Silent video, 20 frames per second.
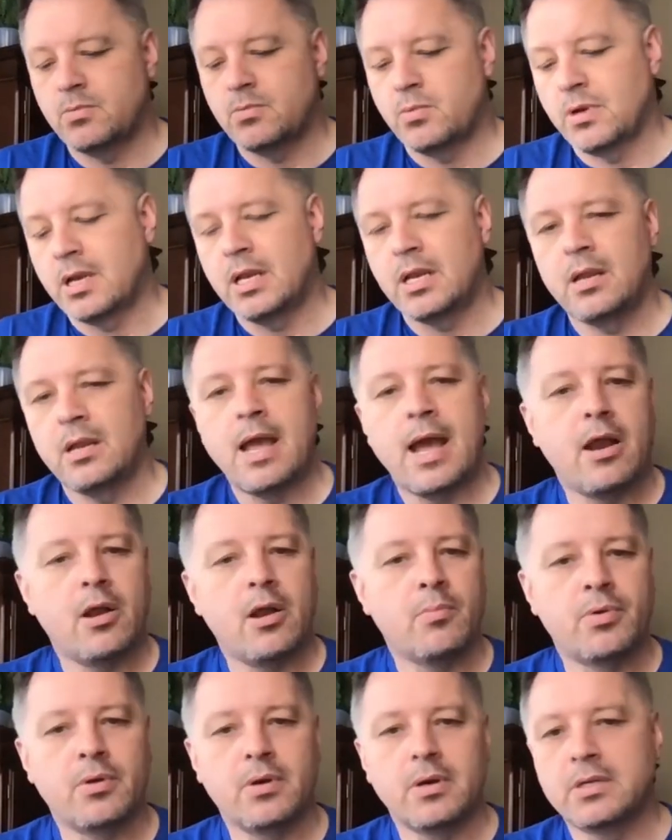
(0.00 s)
We're getting higher
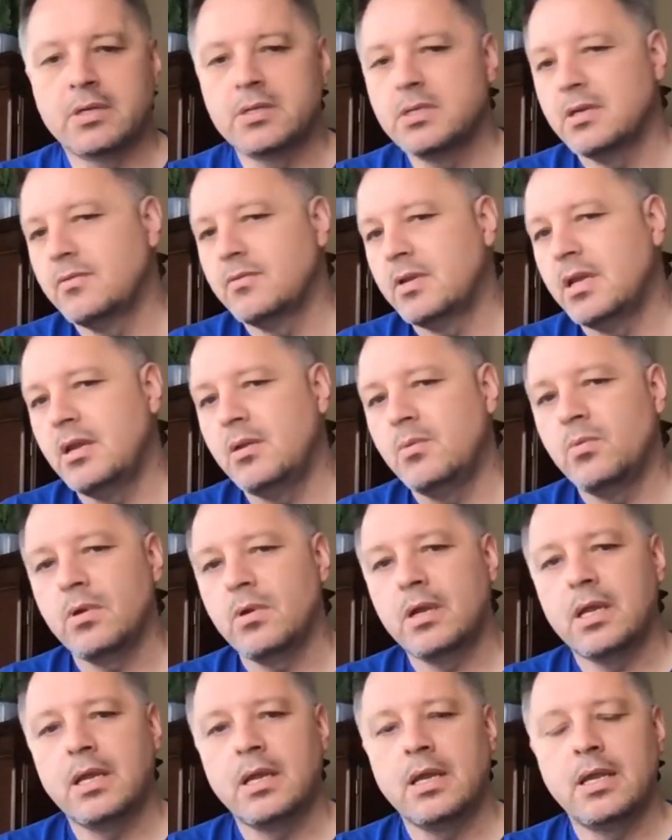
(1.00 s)
productivity. We're
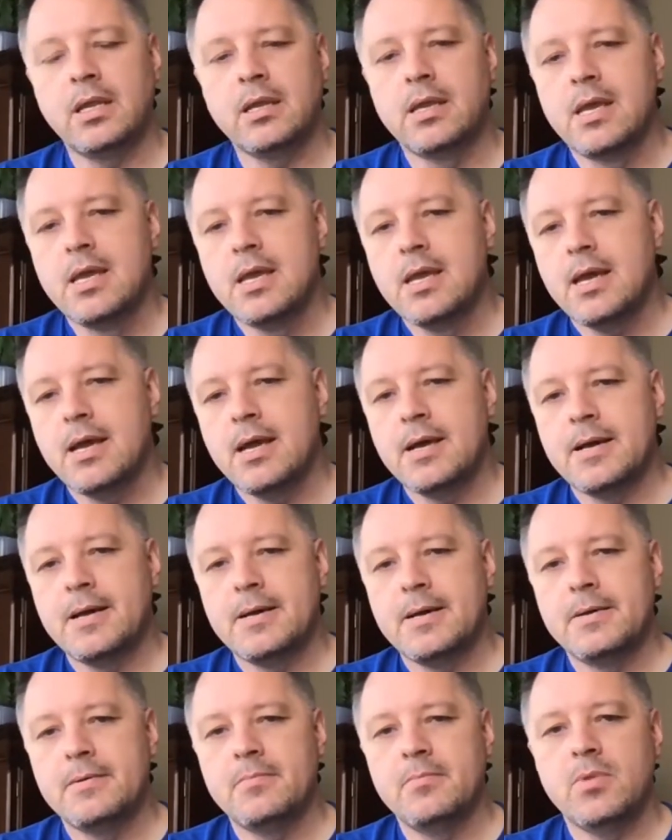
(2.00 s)
getting,
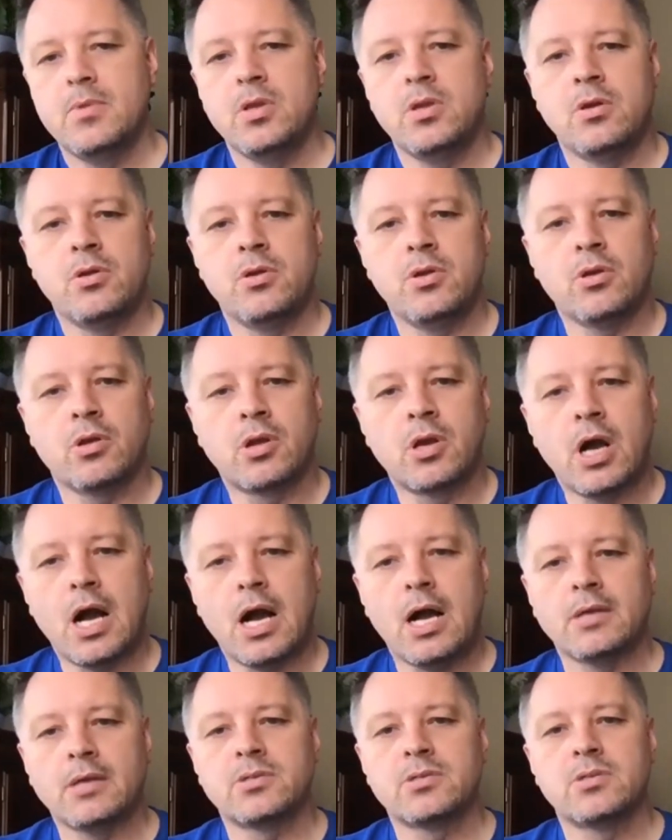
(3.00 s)
um, you know, your
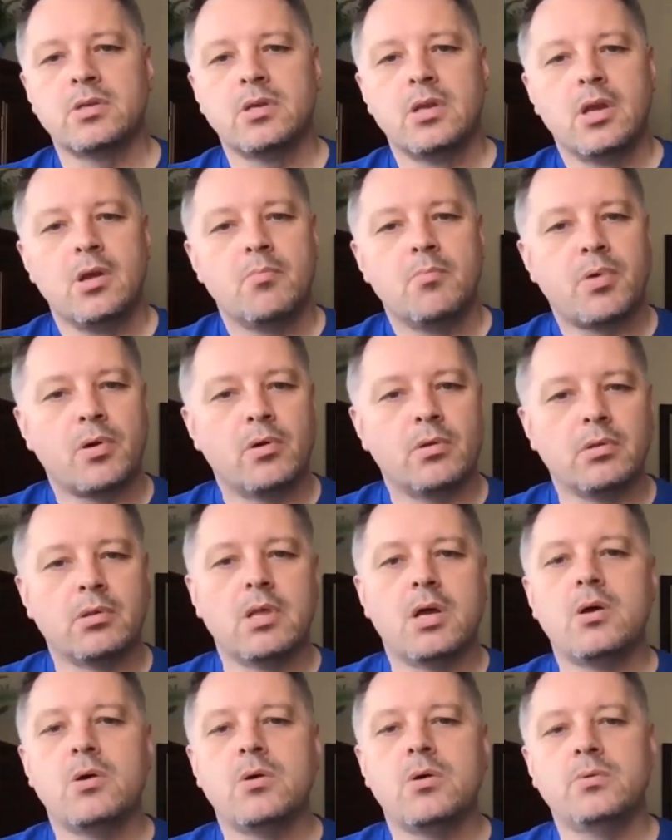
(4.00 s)
cost per
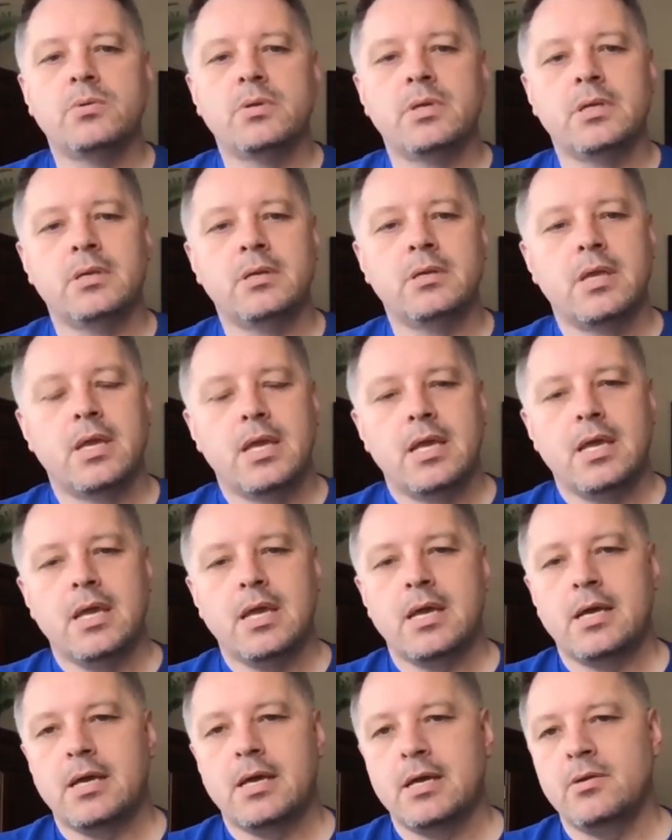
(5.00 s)
loan, and
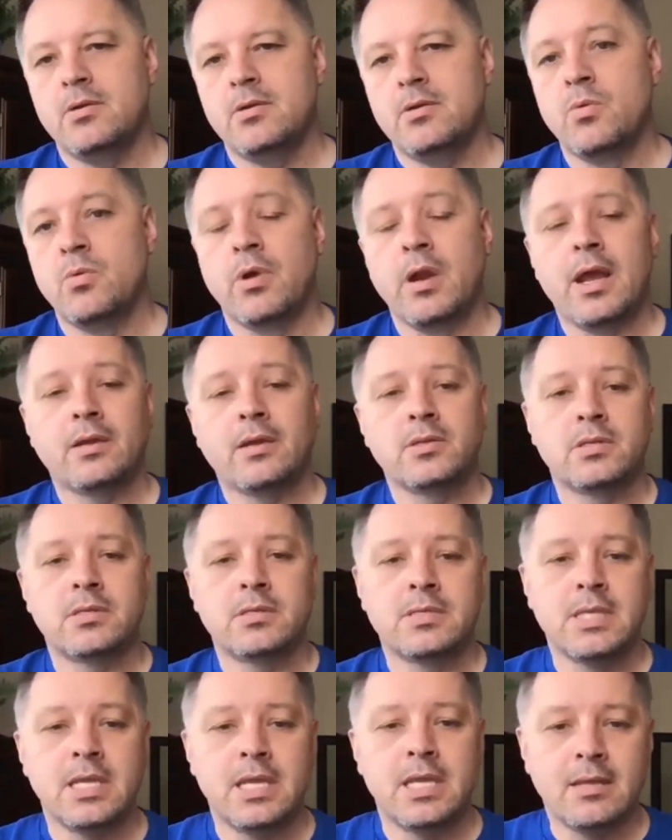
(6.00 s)
uh, you were actually
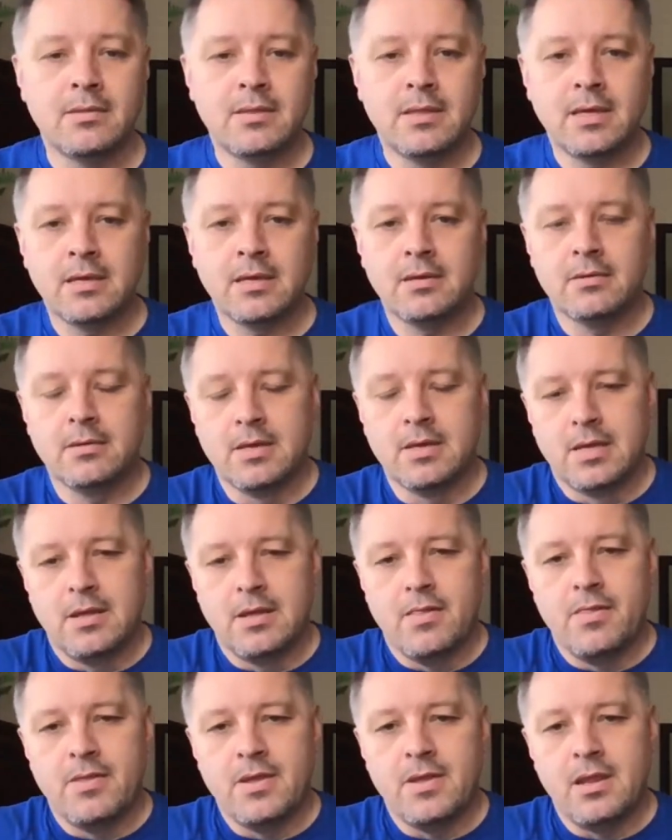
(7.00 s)
seeing the
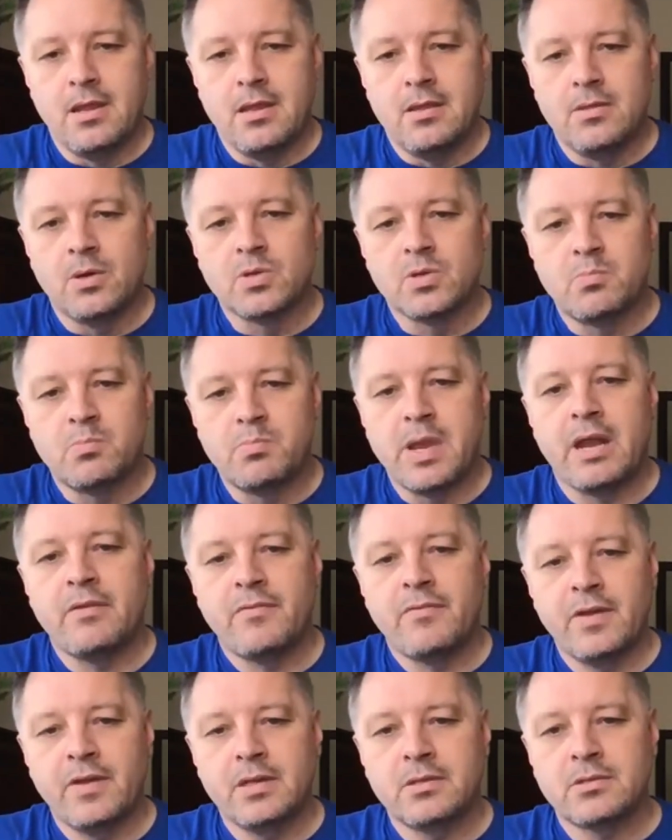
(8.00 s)
the those
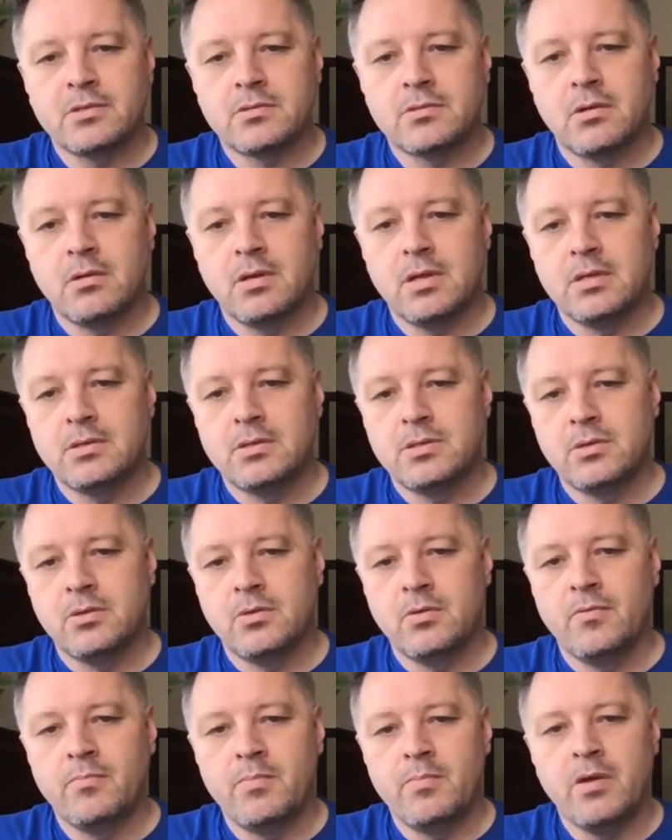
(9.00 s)
benefits turn
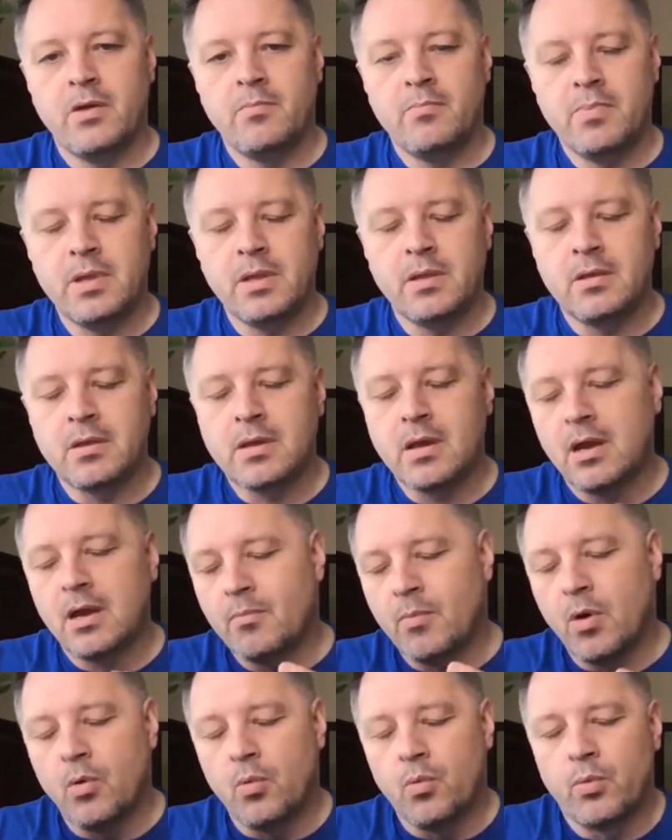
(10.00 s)
into
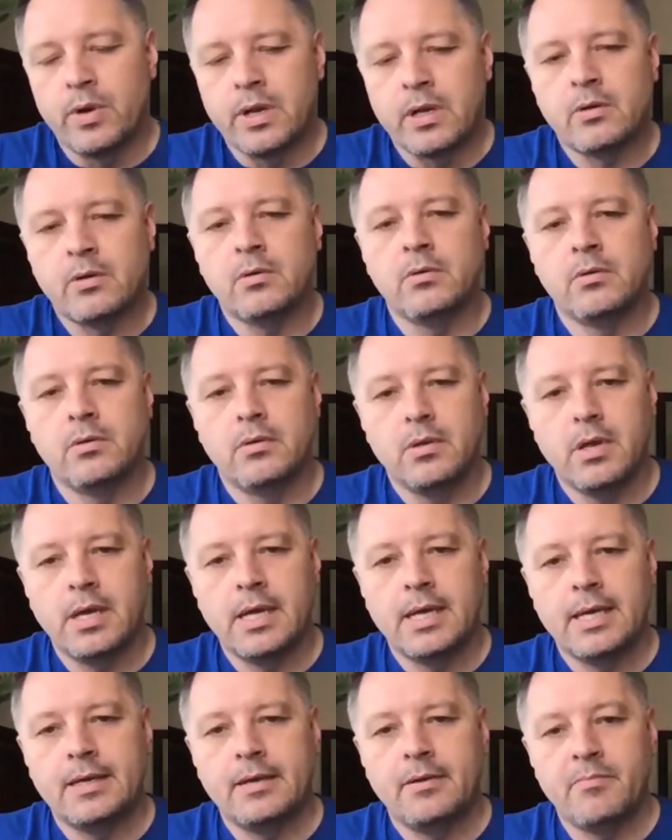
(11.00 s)
become real,
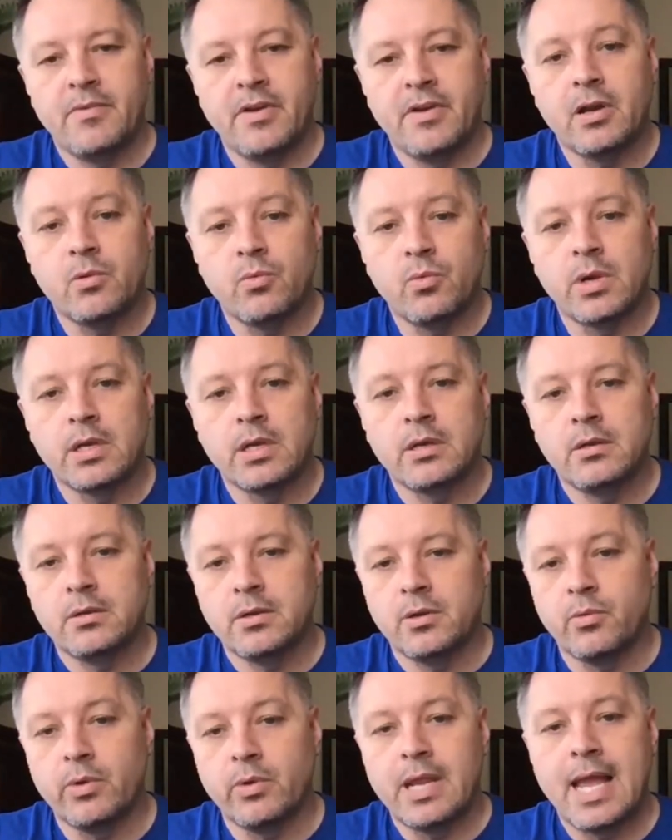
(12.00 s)
uh, very real,
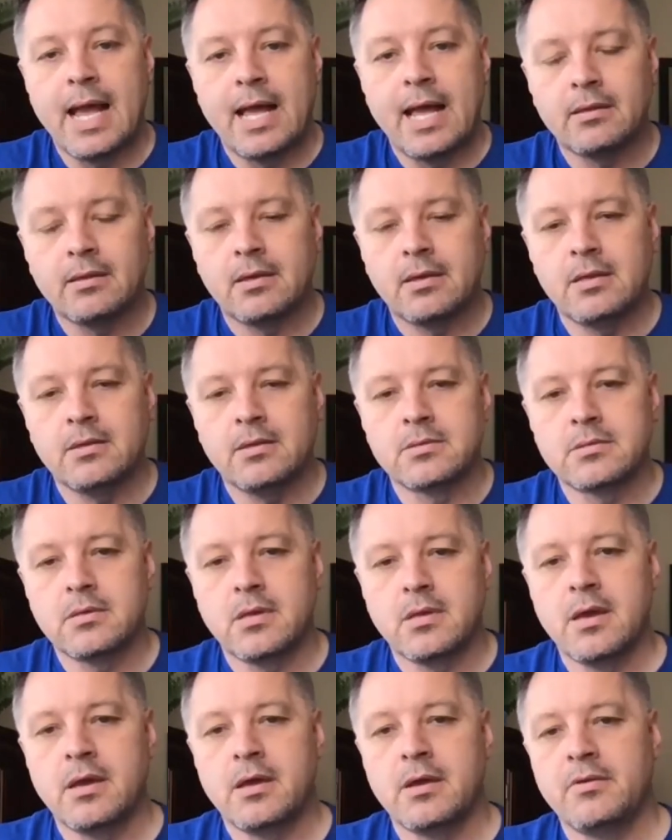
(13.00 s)
and realities
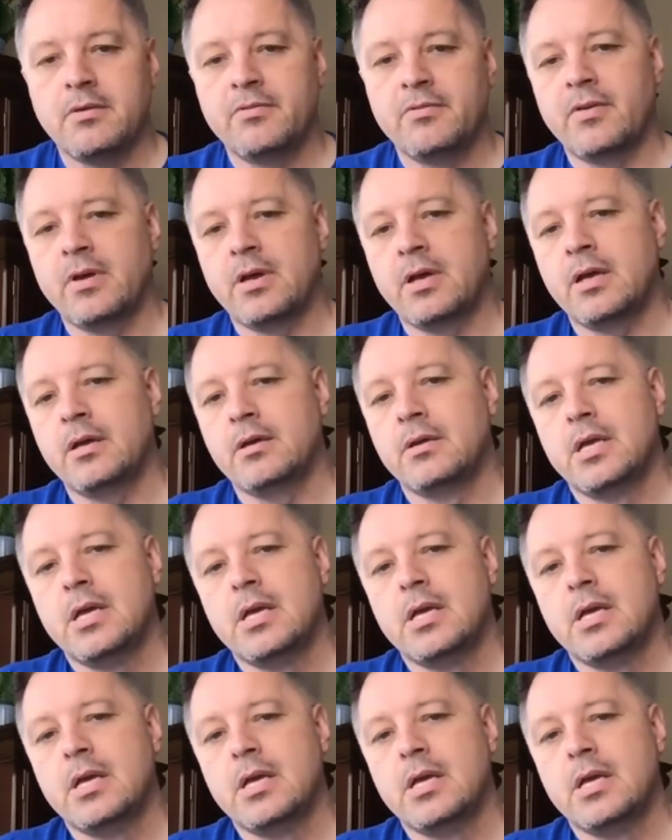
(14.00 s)
of uh,